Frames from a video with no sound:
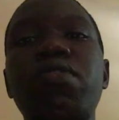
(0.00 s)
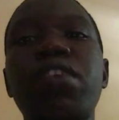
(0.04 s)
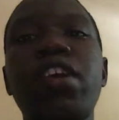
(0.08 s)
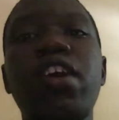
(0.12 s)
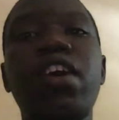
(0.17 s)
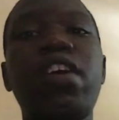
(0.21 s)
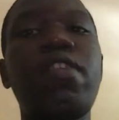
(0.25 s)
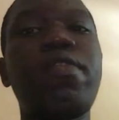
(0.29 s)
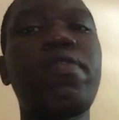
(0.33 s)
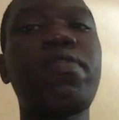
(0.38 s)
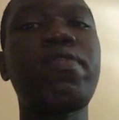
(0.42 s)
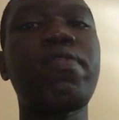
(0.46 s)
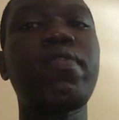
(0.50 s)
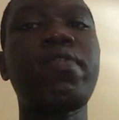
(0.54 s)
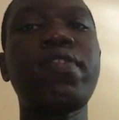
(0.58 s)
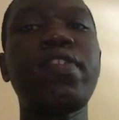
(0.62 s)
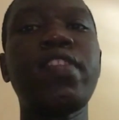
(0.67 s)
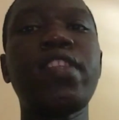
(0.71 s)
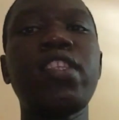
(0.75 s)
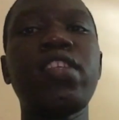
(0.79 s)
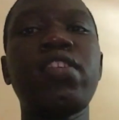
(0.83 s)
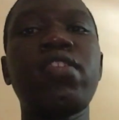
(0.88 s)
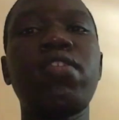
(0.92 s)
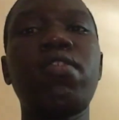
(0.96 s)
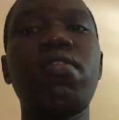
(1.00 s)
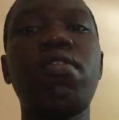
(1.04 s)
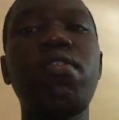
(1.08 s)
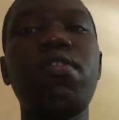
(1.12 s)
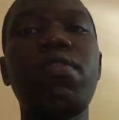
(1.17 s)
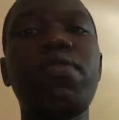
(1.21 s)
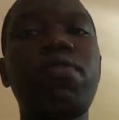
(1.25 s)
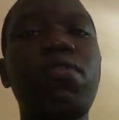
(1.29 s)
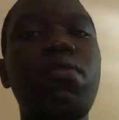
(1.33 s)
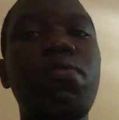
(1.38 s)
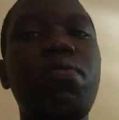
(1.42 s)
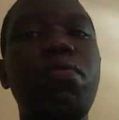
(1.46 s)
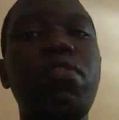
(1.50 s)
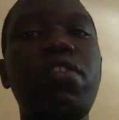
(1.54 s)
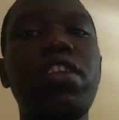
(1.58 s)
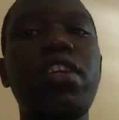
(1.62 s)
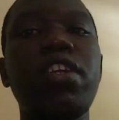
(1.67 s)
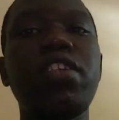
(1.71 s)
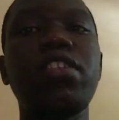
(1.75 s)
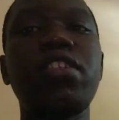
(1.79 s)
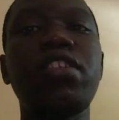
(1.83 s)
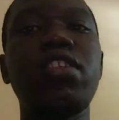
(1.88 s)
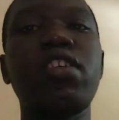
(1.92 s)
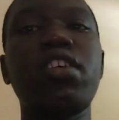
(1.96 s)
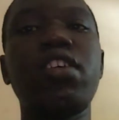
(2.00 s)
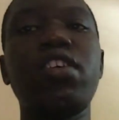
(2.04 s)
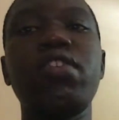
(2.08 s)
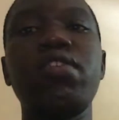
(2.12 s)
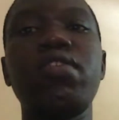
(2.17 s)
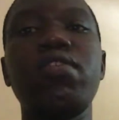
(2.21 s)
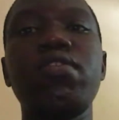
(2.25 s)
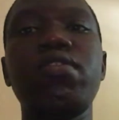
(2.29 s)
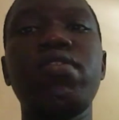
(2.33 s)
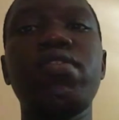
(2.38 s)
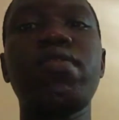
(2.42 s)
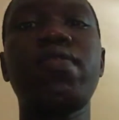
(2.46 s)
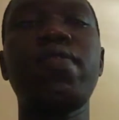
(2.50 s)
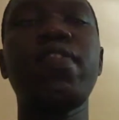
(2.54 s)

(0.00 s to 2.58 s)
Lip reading: we have good footballers here, you